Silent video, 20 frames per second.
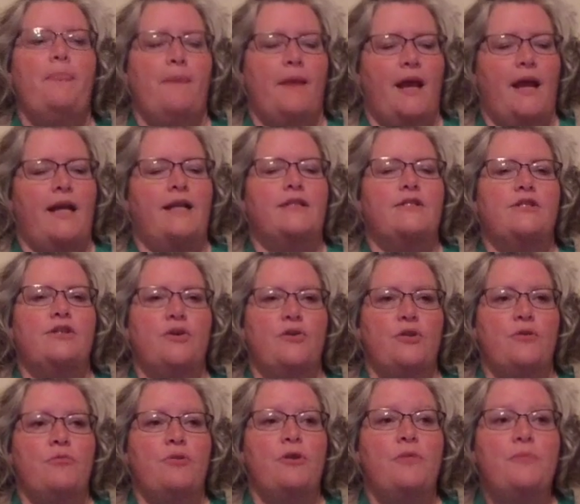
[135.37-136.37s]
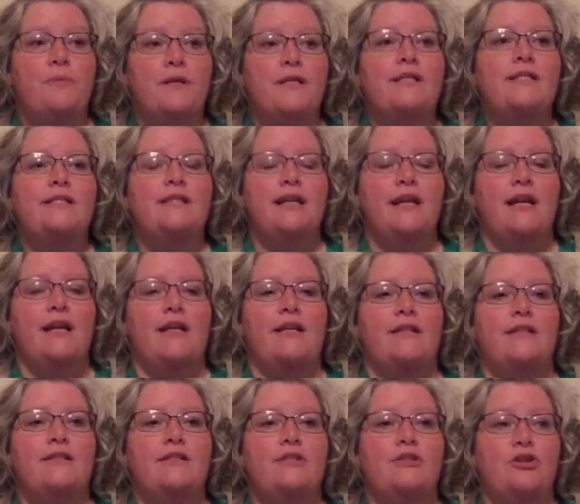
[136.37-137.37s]
And so the purpose
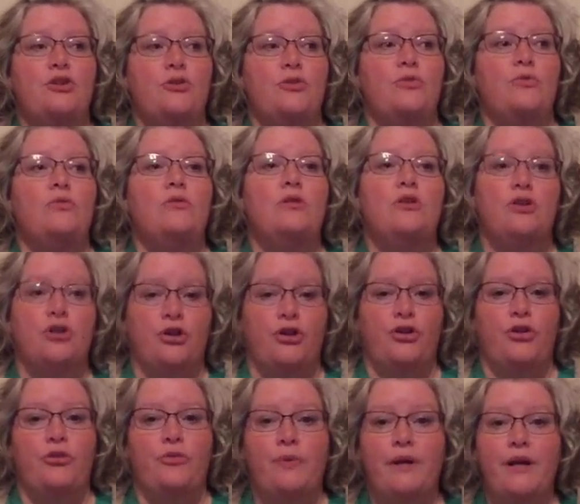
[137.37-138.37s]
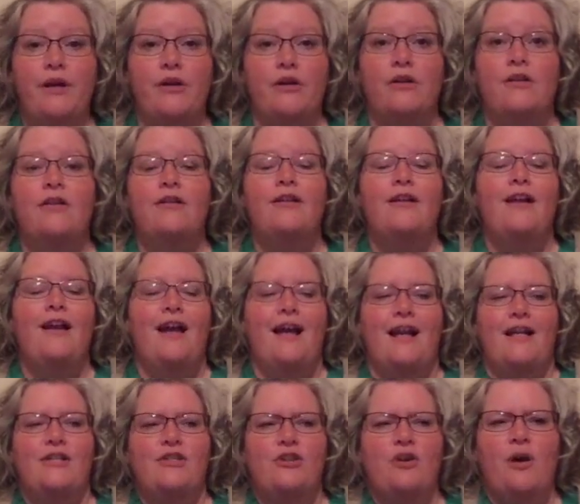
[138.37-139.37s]
is to hook your reader.
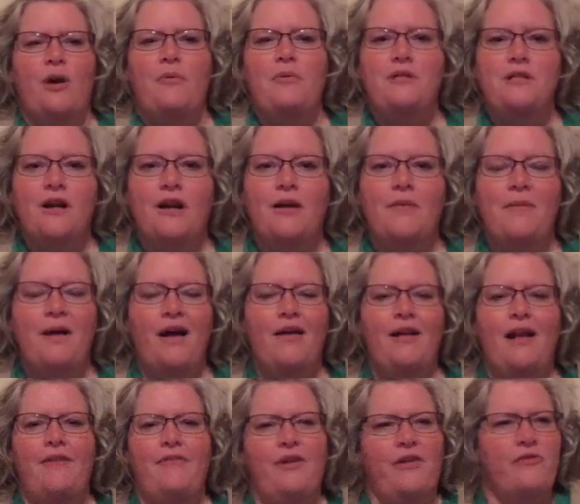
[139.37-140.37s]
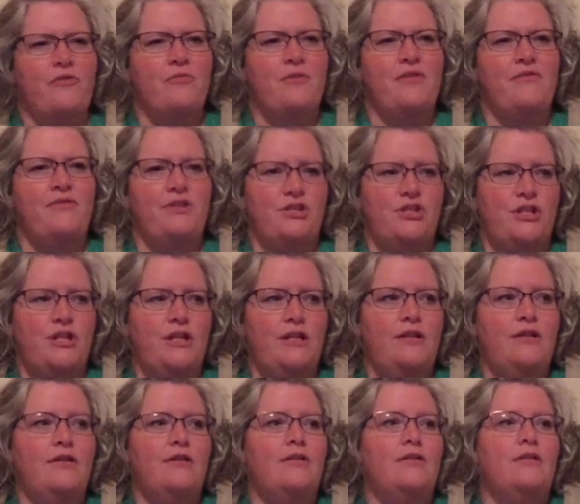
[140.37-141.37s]
And so I would talk about, have you ever been fishing?
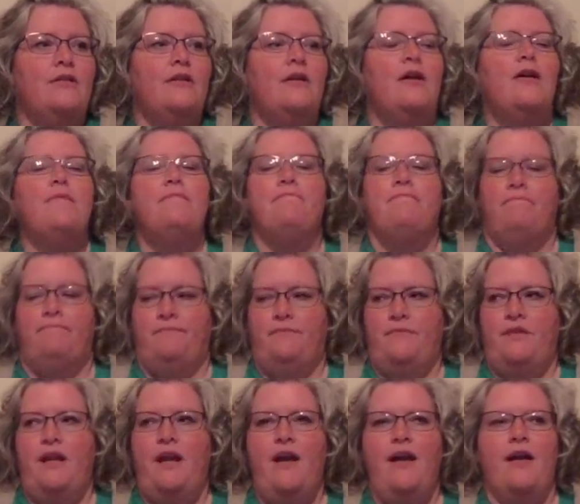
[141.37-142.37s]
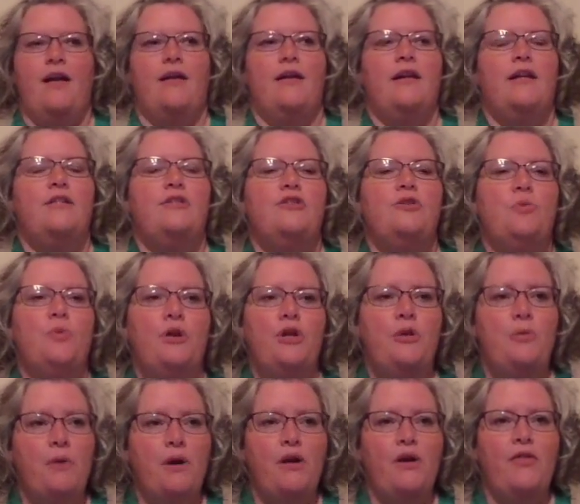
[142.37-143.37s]
Yeah, and so what do
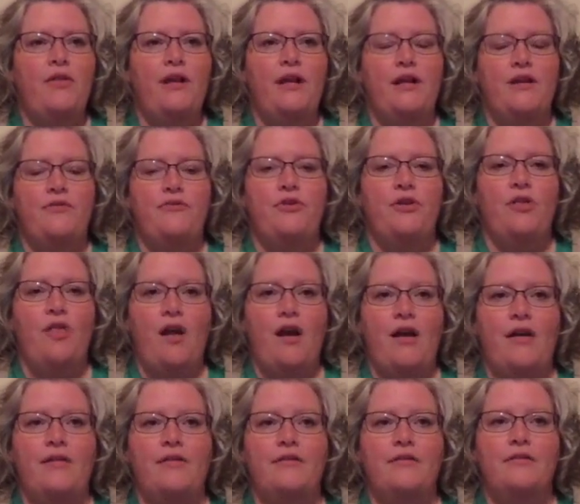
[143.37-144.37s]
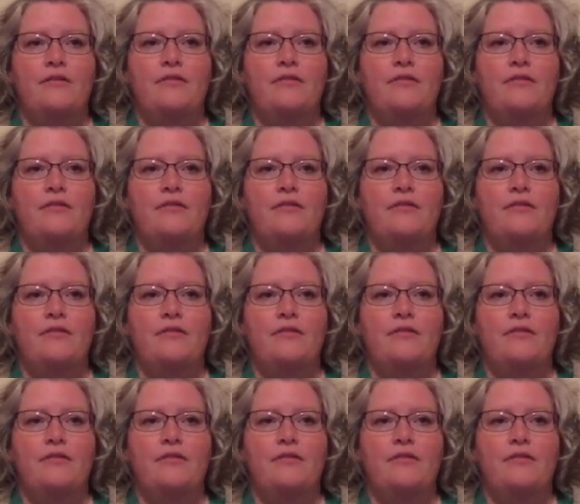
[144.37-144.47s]
you put on the end of your line?